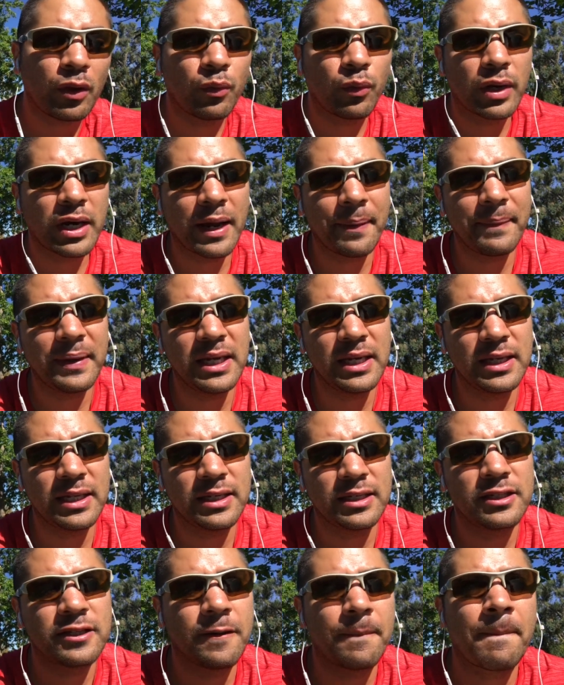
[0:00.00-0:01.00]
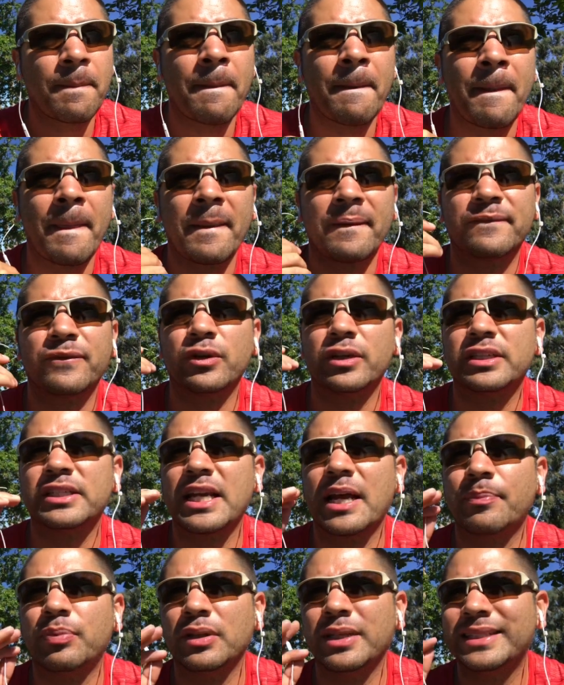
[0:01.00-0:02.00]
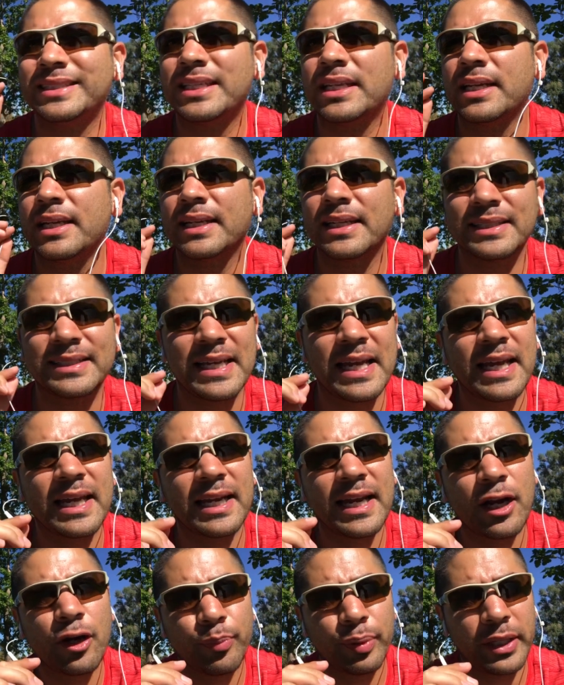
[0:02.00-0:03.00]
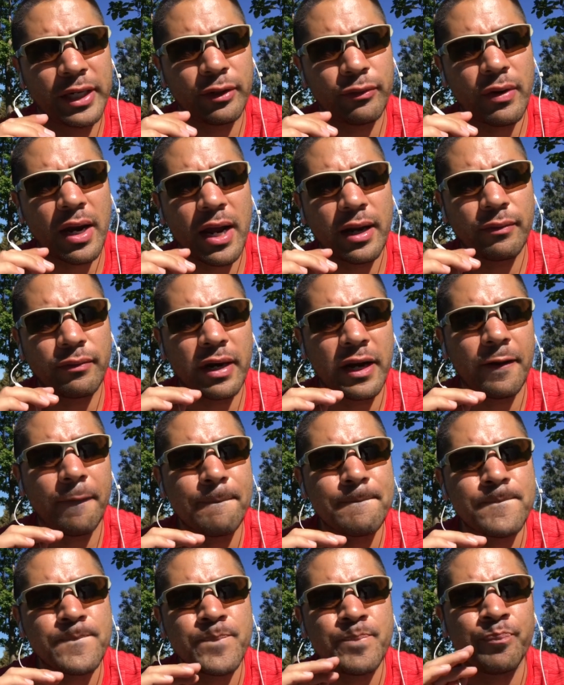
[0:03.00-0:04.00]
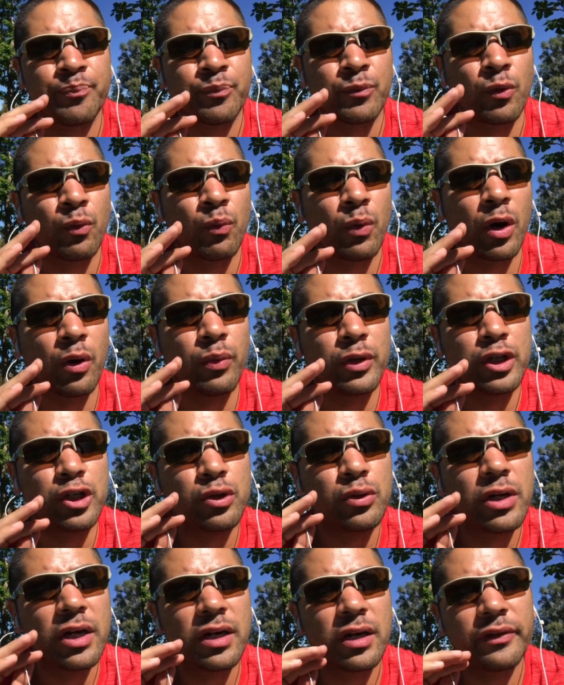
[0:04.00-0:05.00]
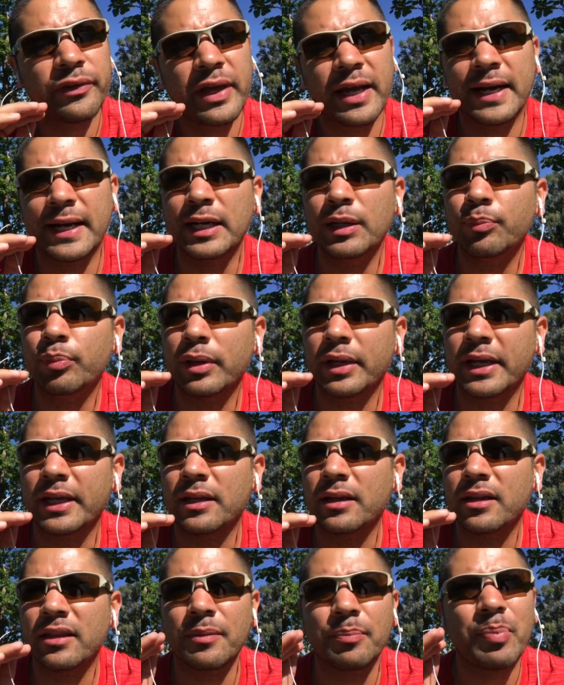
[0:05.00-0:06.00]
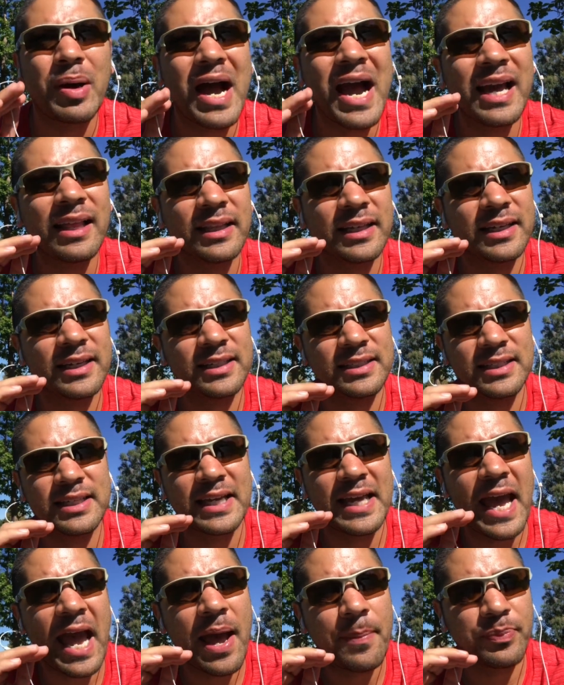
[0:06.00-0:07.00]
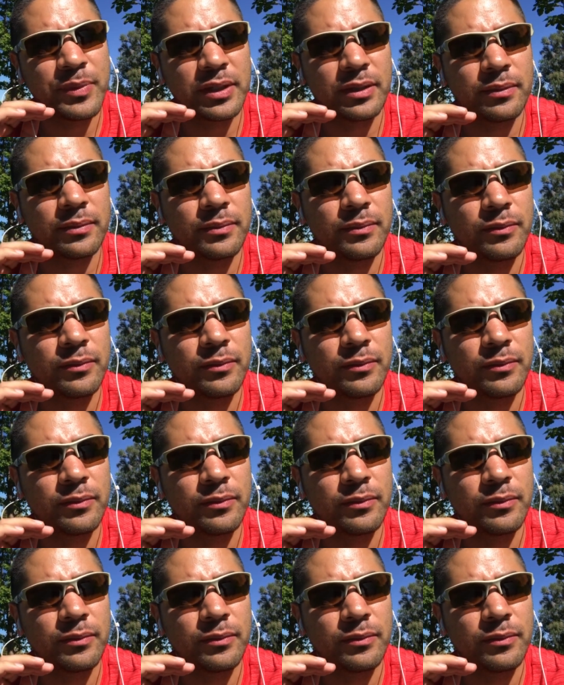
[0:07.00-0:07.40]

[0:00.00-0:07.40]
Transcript: What I mean is, for example, let's say you're going to take an airplane ride, right? Well, when you get on that airplane, the pilot is the captain,